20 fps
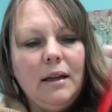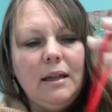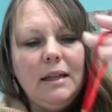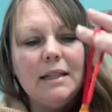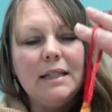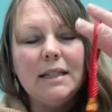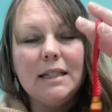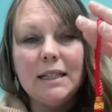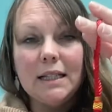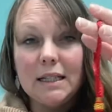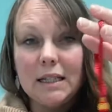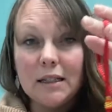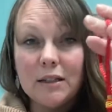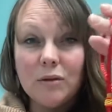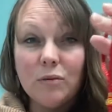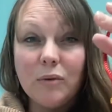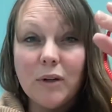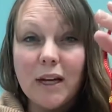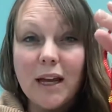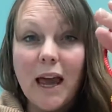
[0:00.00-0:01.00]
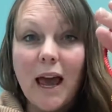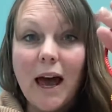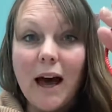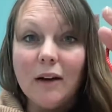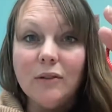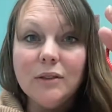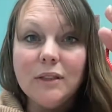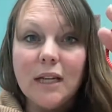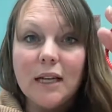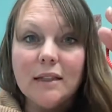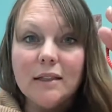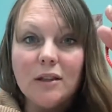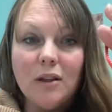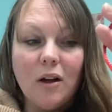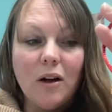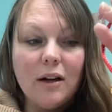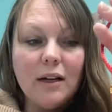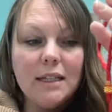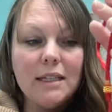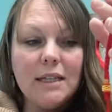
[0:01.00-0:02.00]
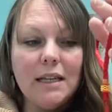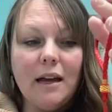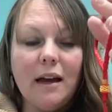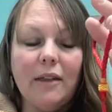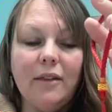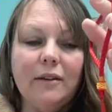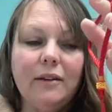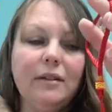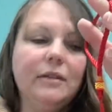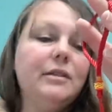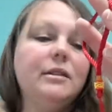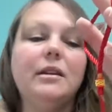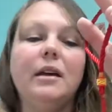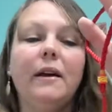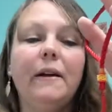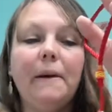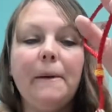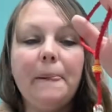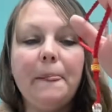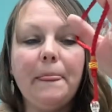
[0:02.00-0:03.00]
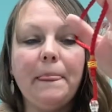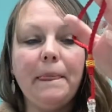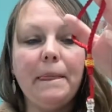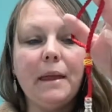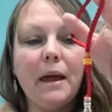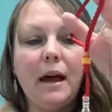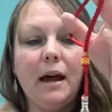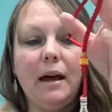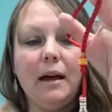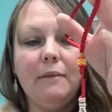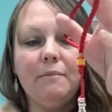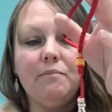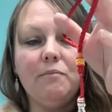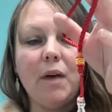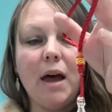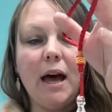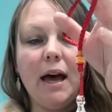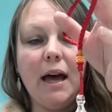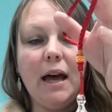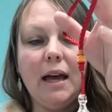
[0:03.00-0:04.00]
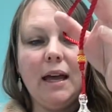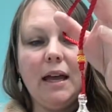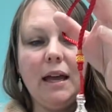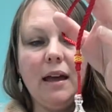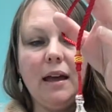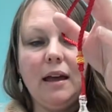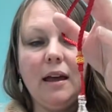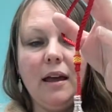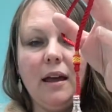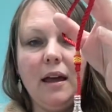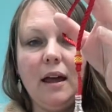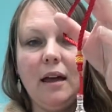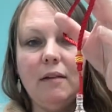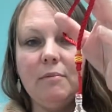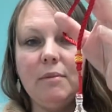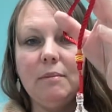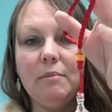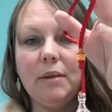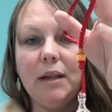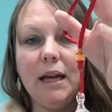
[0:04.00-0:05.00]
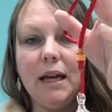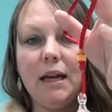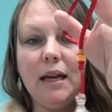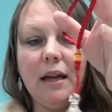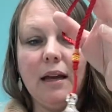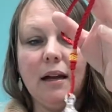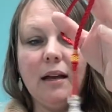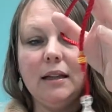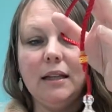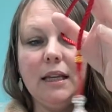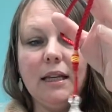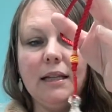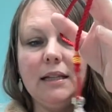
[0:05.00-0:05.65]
since it doesn't ring out as long as the others, I have been playing it on the